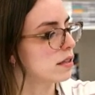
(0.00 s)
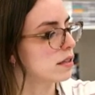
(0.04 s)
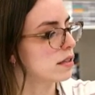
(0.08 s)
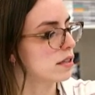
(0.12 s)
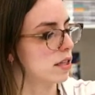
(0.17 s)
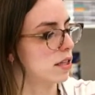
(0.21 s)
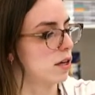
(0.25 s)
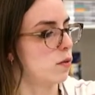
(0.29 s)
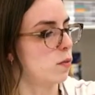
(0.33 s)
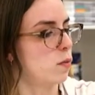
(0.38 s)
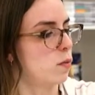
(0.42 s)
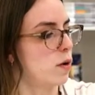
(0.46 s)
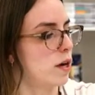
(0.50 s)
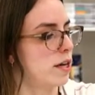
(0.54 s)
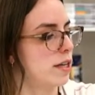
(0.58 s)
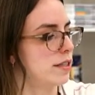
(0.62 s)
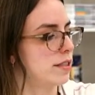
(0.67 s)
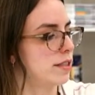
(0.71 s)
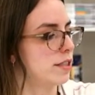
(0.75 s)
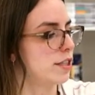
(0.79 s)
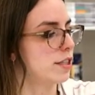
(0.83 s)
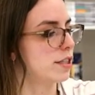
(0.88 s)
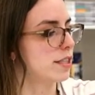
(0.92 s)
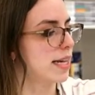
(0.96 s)
So
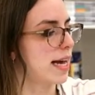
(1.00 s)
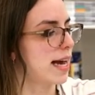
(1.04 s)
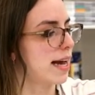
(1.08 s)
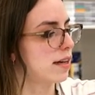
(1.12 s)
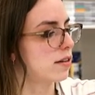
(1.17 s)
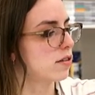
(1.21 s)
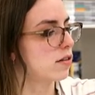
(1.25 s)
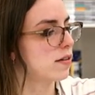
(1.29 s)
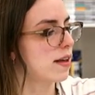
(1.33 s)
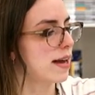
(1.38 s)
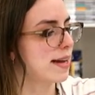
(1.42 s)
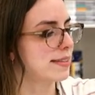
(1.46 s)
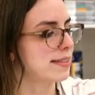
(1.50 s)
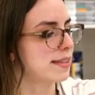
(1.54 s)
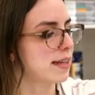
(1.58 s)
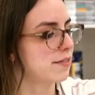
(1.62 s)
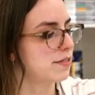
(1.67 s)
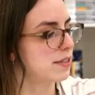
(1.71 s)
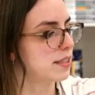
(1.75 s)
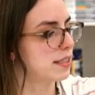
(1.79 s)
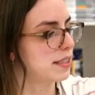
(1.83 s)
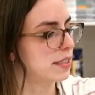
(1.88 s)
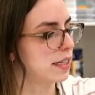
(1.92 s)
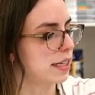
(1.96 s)
once your diagonal lines have
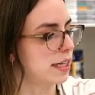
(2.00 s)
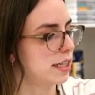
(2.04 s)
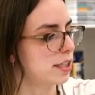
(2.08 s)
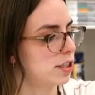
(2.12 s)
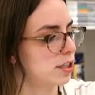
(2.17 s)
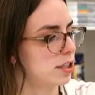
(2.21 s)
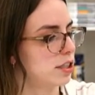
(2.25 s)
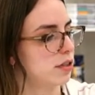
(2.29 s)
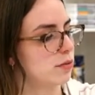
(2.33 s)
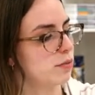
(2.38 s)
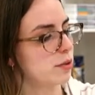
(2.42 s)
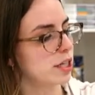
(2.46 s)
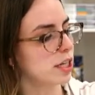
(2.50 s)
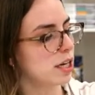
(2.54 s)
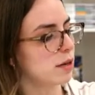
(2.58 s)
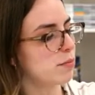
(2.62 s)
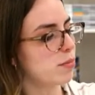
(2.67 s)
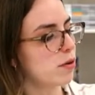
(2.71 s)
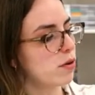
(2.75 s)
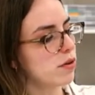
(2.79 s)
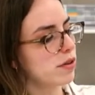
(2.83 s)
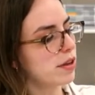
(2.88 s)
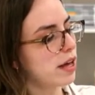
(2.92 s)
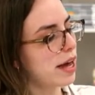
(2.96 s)
stitched, we're gonna
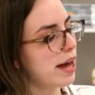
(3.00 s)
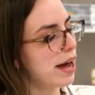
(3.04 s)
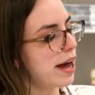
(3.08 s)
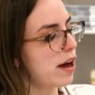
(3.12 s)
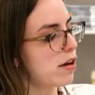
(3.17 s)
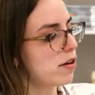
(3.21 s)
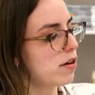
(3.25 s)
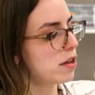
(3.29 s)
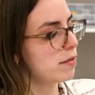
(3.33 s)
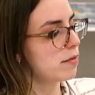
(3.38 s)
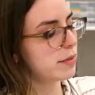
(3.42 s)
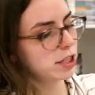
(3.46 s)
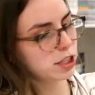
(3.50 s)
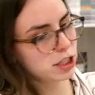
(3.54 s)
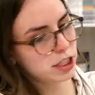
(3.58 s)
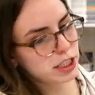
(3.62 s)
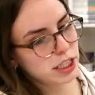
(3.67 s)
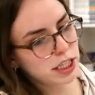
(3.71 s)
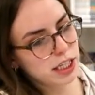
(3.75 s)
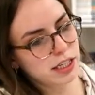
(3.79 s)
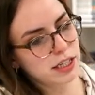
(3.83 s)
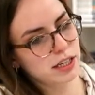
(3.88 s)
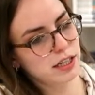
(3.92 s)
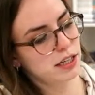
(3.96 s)
pull that out of the
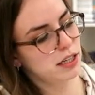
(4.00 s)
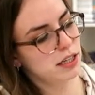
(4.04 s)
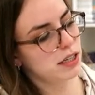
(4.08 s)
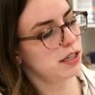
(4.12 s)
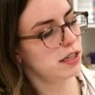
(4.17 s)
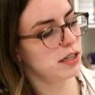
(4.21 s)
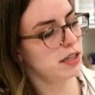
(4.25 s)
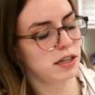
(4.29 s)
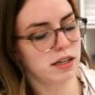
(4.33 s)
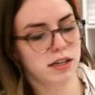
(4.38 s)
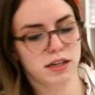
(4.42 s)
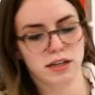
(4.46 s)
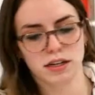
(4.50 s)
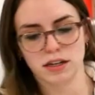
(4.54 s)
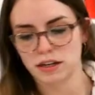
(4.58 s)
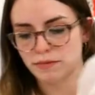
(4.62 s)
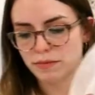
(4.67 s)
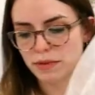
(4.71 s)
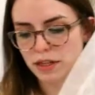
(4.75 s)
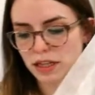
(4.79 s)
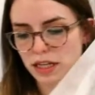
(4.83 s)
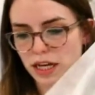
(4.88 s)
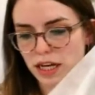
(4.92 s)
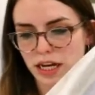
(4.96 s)
machine. I'm
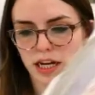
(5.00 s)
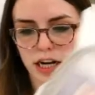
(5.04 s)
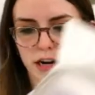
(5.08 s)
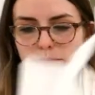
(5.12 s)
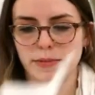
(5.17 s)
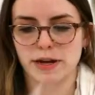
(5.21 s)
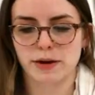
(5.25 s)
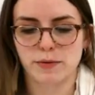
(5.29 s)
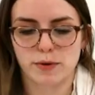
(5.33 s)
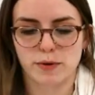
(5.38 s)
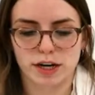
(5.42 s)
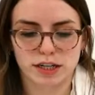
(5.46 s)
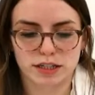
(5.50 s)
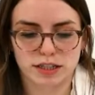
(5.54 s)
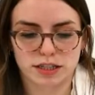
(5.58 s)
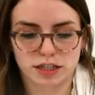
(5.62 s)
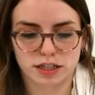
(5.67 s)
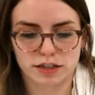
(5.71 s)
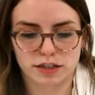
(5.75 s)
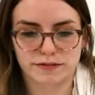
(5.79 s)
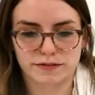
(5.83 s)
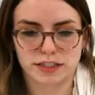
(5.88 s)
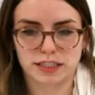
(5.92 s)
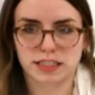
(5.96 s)
gonna lay it on my work
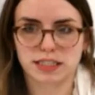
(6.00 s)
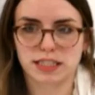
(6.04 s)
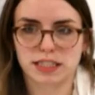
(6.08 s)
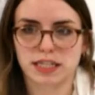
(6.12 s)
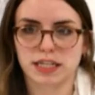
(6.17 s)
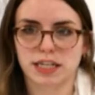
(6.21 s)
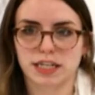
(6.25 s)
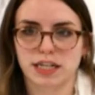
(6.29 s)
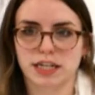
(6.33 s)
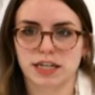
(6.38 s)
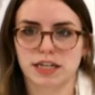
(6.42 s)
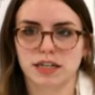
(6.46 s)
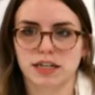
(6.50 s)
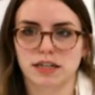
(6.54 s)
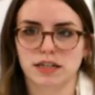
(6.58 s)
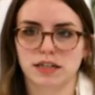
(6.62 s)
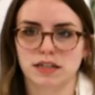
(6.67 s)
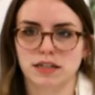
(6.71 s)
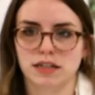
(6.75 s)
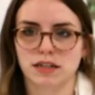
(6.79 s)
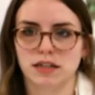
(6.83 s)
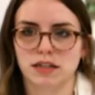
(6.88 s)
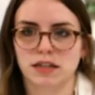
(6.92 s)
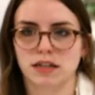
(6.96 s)
surface here,
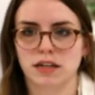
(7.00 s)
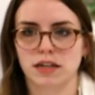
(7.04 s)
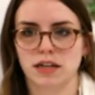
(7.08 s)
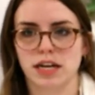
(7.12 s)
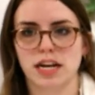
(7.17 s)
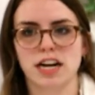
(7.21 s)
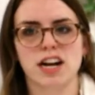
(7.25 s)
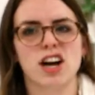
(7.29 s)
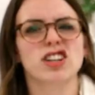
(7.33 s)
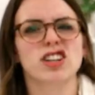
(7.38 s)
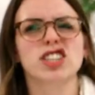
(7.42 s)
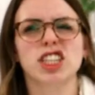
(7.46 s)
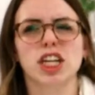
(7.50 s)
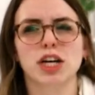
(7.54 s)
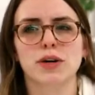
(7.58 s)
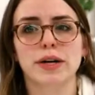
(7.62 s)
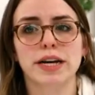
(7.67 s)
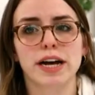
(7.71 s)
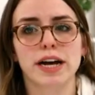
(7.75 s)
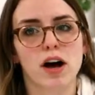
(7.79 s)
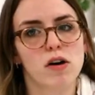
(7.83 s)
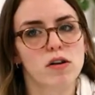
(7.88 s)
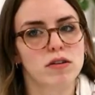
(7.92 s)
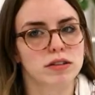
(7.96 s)
and I'll show it,
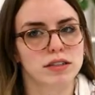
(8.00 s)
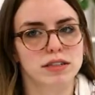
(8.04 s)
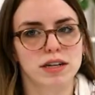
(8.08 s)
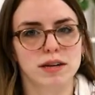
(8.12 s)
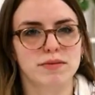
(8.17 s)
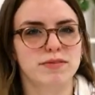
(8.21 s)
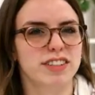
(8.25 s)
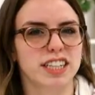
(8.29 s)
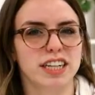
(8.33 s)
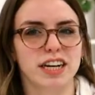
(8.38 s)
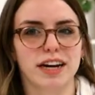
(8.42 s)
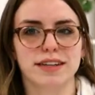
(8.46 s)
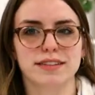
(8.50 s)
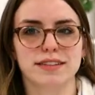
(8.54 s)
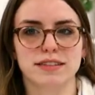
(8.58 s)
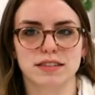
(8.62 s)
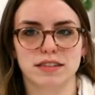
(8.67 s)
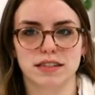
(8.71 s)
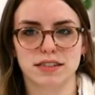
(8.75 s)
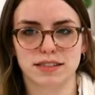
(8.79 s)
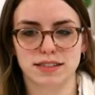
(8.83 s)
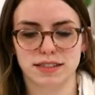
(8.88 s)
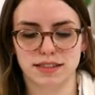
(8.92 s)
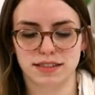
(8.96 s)
I'll hold it up for you guys so
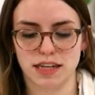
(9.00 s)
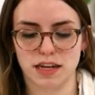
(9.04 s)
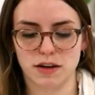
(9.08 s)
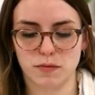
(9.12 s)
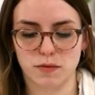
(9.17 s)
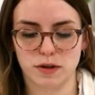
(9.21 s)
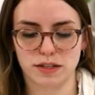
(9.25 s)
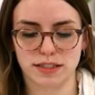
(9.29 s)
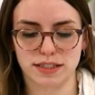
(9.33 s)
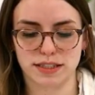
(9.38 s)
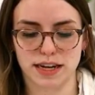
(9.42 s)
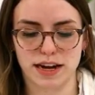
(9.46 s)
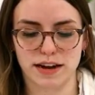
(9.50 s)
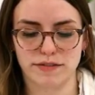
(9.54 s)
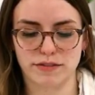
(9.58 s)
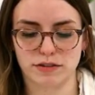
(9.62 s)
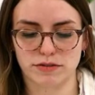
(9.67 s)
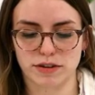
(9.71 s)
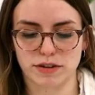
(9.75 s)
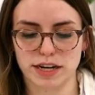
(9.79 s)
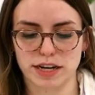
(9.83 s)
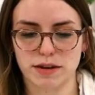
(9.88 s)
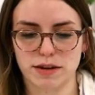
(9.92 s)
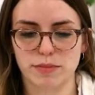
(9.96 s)
you can see it once I have it
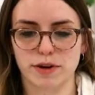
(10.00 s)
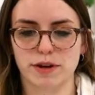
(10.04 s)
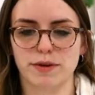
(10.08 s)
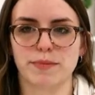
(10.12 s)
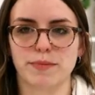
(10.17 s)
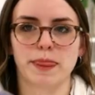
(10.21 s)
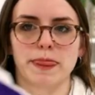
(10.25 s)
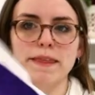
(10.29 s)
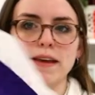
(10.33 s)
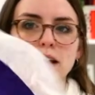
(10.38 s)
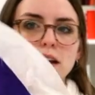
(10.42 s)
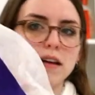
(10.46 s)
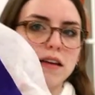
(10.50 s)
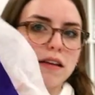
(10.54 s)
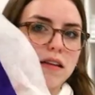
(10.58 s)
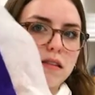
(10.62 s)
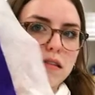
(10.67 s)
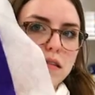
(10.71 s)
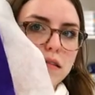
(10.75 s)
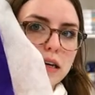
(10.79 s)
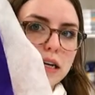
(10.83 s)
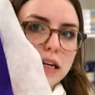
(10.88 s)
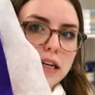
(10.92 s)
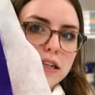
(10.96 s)
ready, but
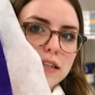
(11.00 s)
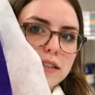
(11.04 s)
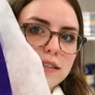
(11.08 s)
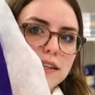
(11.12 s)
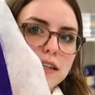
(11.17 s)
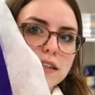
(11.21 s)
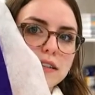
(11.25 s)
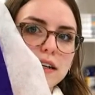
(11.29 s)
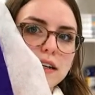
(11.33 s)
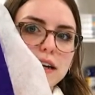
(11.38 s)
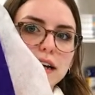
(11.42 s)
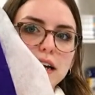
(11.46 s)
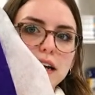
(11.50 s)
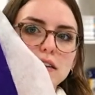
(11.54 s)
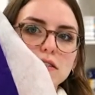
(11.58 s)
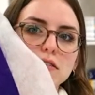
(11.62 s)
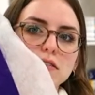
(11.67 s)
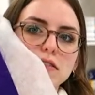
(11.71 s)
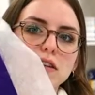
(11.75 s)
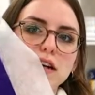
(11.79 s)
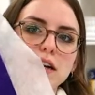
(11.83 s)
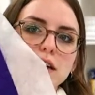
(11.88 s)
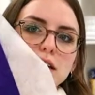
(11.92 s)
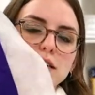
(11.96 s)
there is our
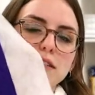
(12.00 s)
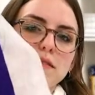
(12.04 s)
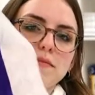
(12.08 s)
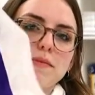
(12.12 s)
diagonal lines.